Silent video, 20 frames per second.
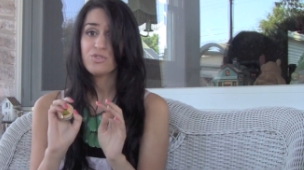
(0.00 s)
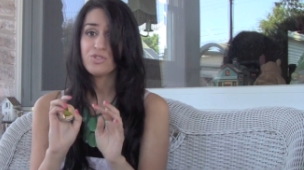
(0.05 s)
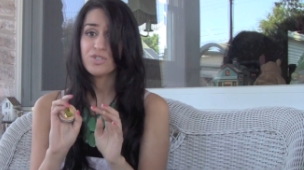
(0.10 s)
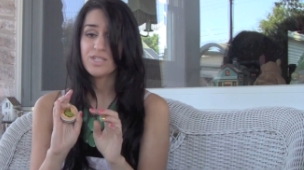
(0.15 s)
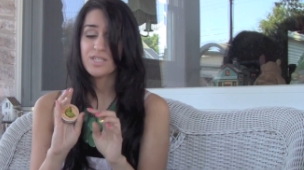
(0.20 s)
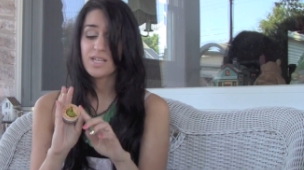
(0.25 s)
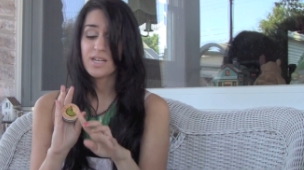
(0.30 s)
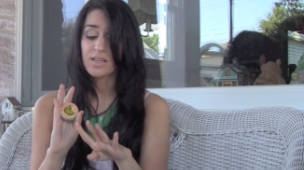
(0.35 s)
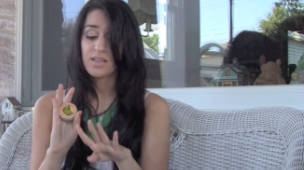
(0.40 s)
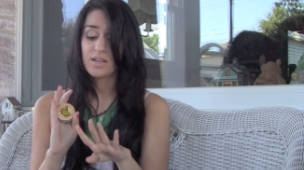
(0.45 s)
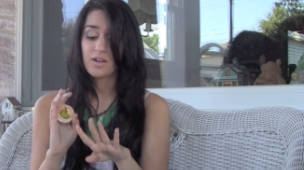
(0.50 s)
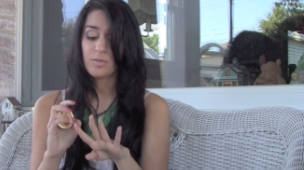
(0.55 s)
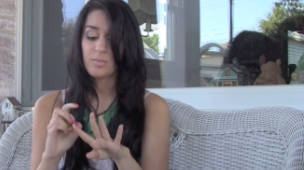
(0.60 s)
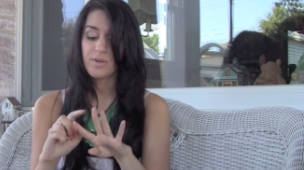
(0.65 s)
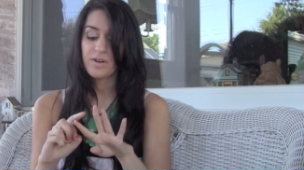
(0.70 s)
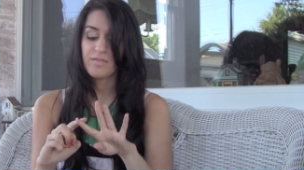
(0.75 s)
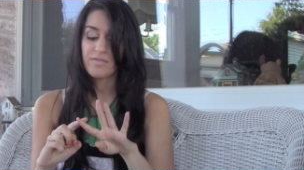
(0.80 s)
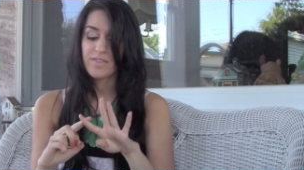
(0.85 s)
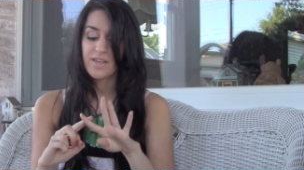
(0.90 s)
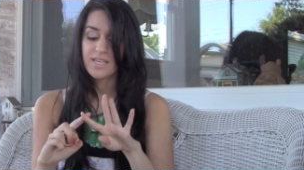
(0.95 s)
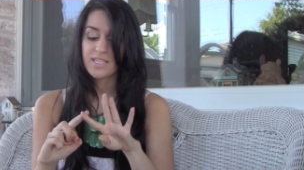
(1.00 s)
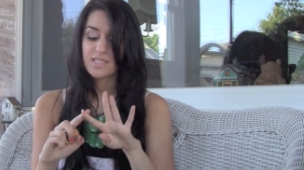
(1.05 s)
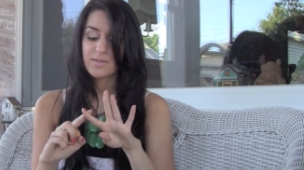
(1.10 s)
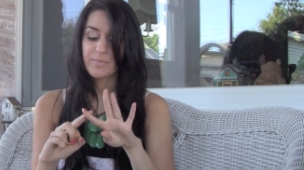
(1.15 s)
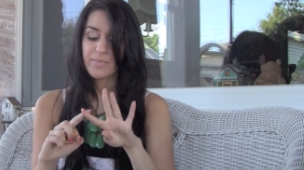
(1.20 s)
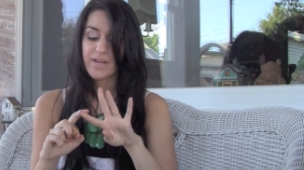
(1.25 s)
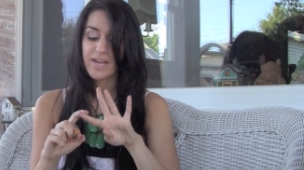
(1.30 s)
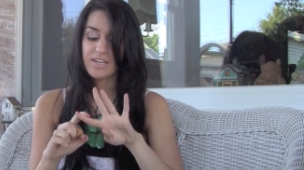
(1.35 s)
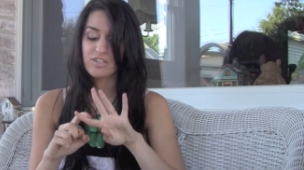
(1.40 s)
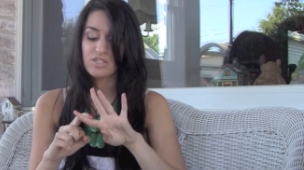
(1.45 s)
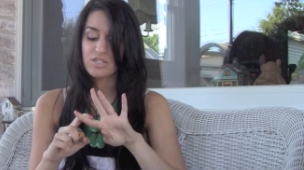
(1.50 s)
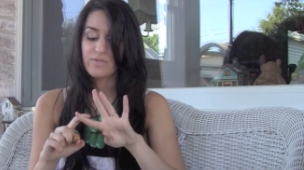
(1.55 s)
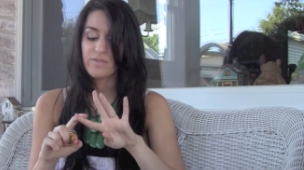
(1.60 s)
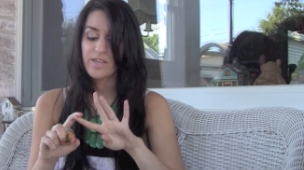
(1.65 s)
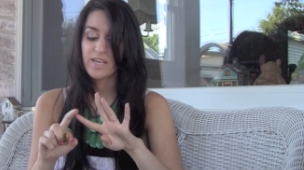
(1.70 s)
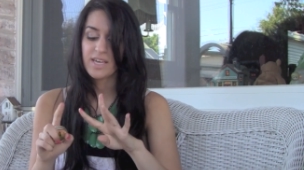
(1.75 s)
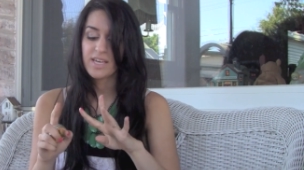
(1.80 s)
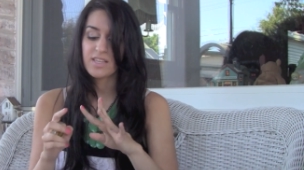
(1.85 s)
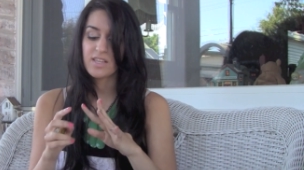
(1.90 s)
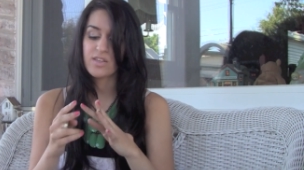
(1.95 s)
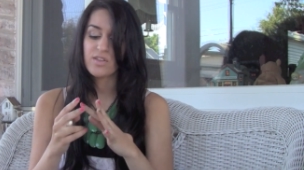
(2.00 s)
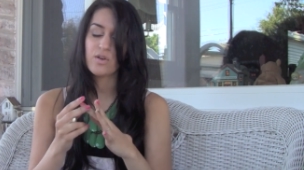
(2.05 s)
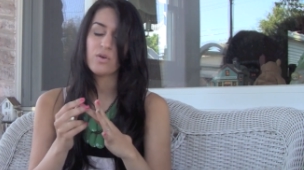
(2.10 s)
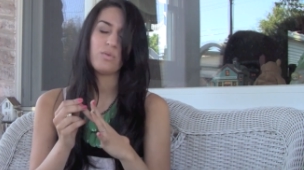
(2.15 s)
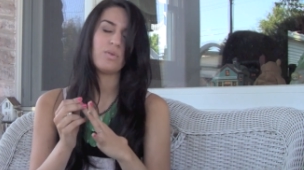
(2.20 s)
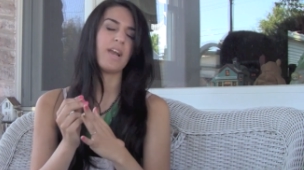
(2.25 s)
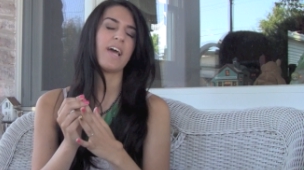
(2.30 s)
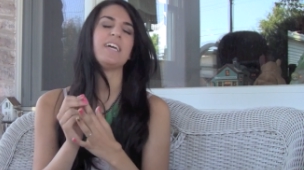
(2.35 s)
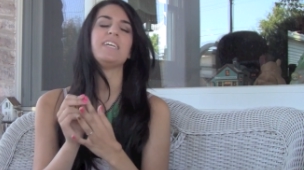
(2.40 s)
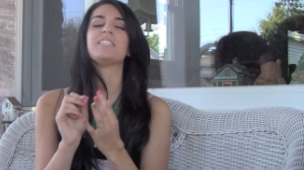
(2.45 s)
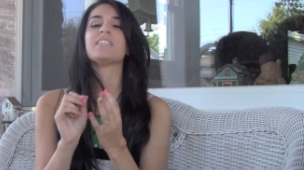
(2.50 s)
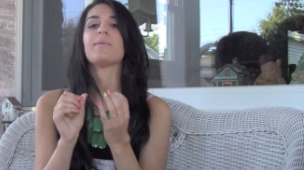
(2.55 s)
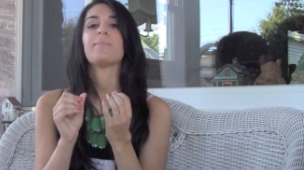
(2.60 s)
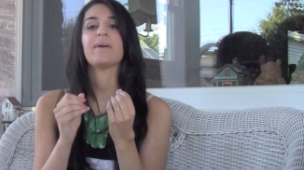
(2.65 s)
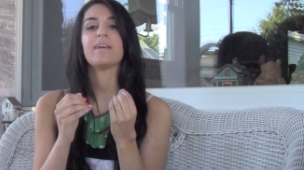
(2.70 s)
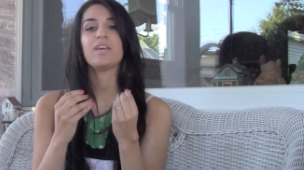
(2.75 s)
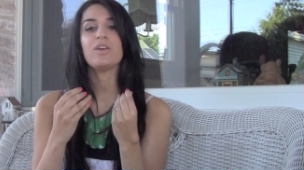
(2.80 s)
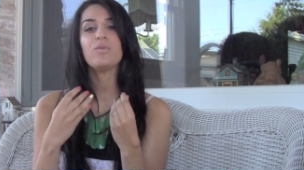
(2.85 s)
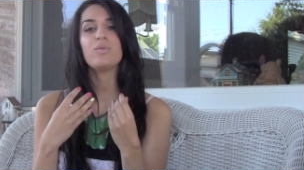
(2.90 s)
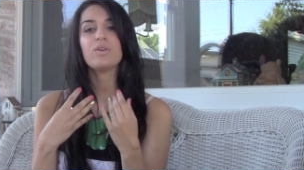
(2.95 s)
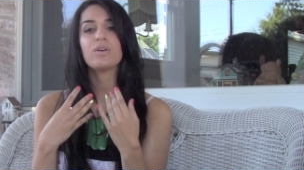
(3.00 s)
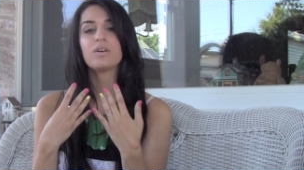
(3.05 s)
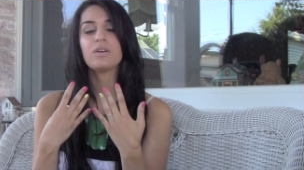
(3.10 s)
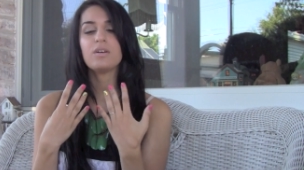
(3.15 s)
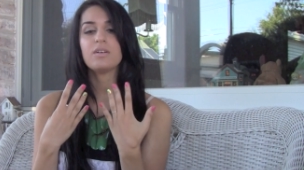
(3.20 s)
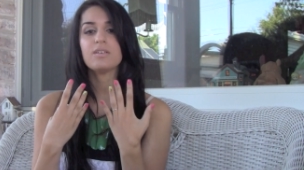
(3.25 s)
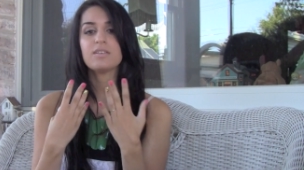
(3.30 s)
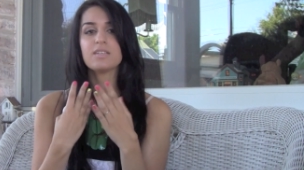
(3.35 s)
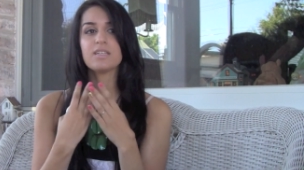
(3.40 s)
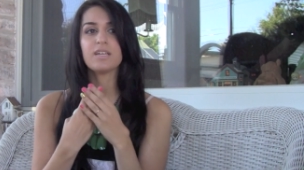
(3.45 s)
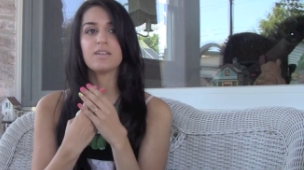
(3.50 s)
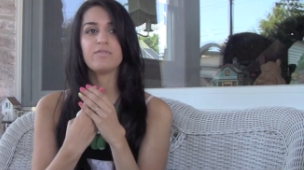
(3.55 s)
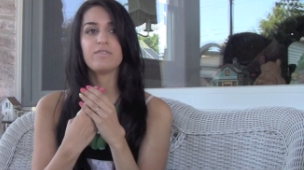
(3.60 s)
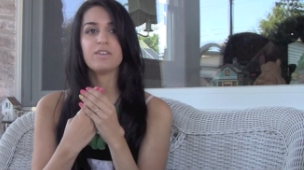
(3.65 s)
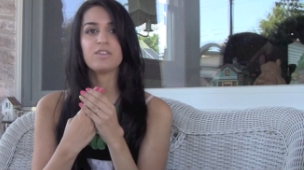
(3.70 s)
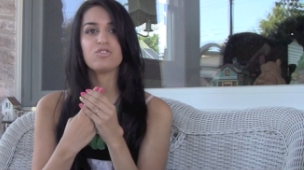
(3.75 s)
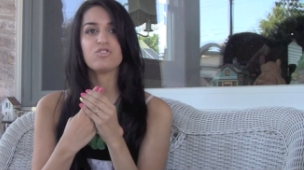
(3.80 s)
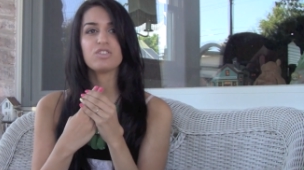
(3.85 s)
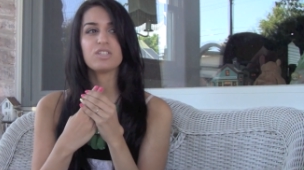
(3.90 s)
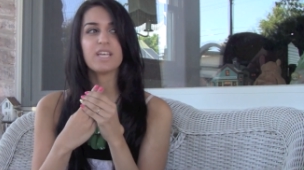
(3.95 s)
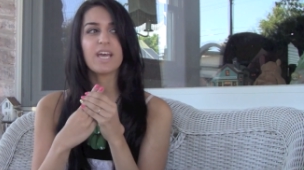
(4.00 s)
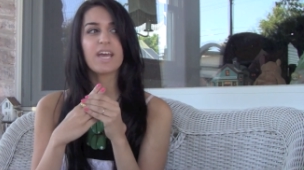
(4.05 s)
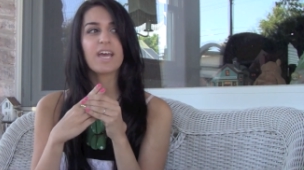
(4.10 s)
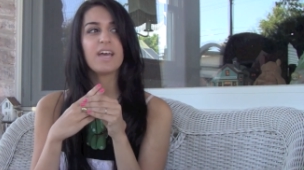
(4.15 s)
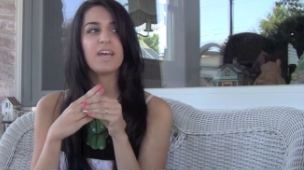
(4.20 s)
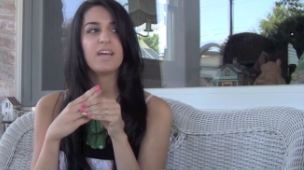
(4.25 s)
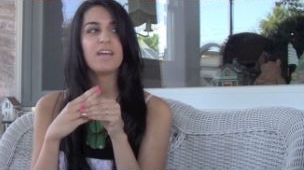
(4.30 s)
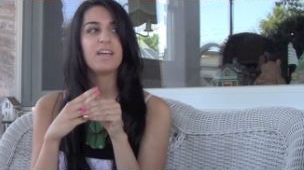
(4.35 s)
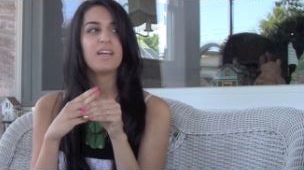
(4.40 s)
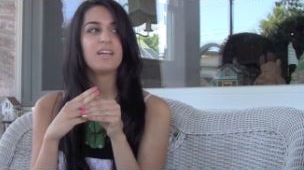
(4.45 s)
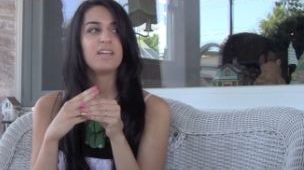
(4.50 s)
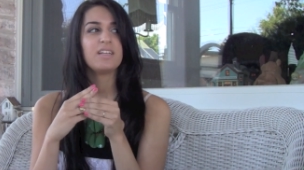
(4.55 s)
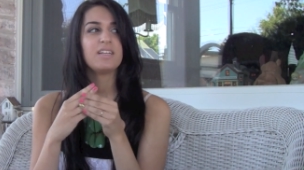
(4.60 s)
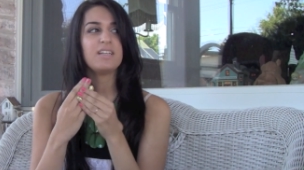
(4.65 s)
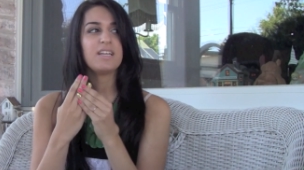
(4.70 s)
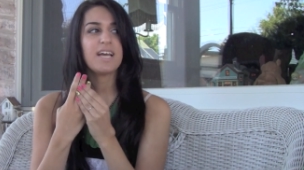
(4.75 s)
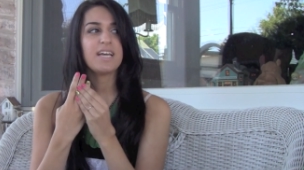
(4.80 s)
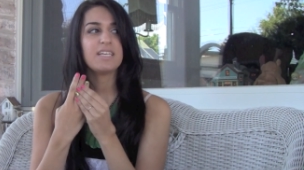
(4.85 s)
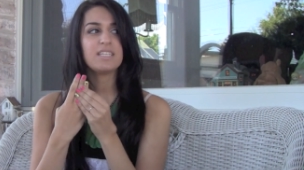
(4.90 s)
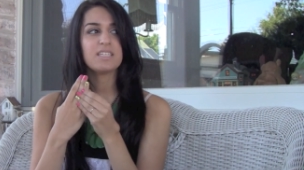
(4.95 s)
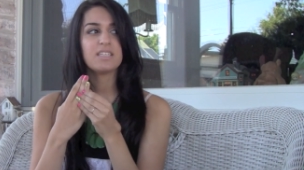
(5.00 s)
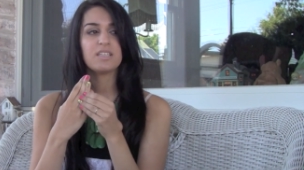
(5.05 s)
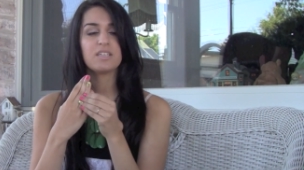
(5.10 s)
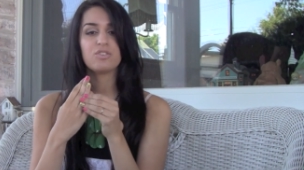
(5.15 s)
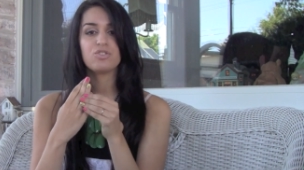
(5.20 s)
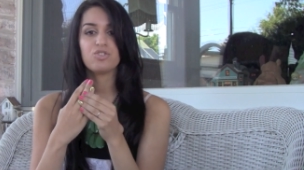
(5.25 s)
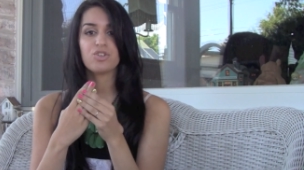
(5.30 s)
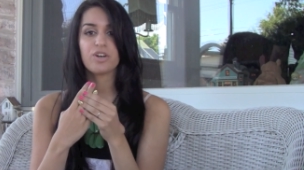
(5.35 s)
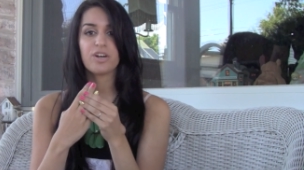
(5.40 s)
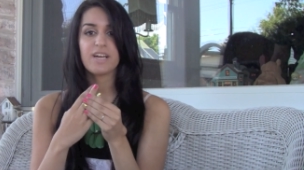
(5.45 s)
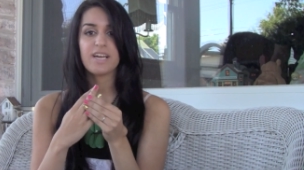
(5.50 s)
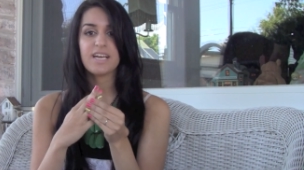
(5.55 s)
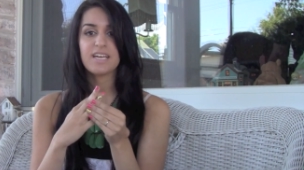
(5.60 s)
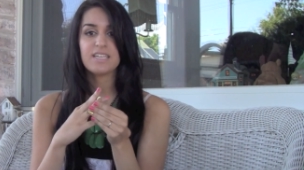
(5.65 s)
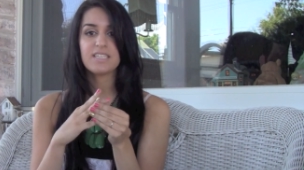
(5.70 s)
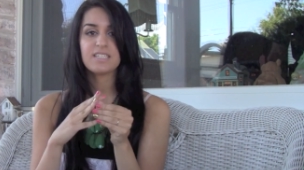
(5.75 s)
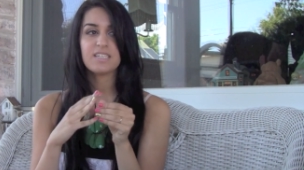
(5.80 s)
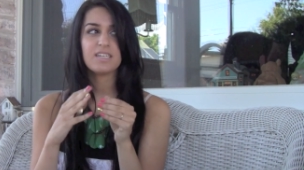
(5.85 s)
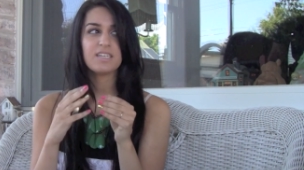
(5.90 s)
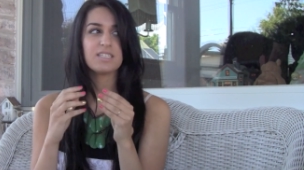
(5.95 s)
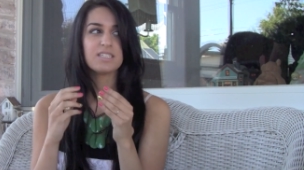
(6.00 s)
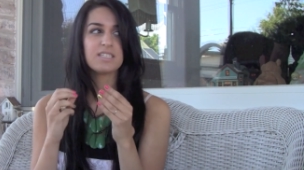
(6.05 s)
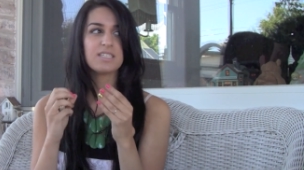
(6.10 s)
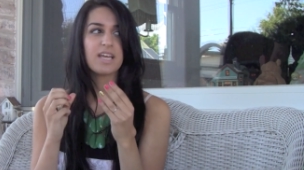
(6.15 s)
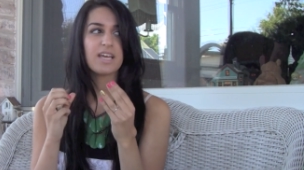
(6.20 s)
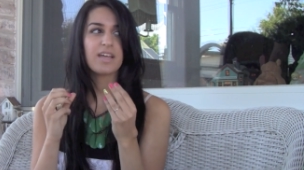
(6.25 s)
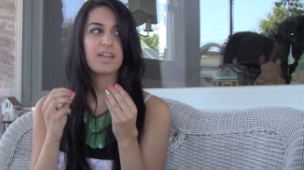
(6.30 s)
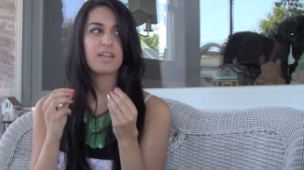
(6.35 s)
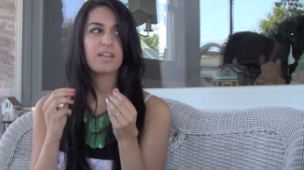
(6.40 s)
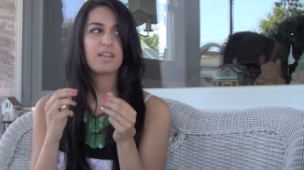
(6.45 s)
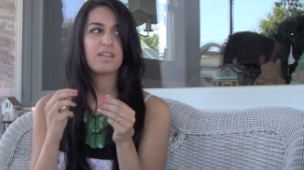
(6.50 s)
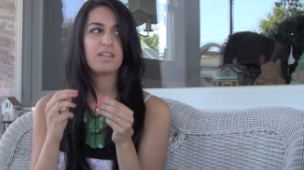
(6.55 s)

You just need a little bit of this, but I just feel like it's so nice on my cuticles and it feels just like nice and luxurious and it's like,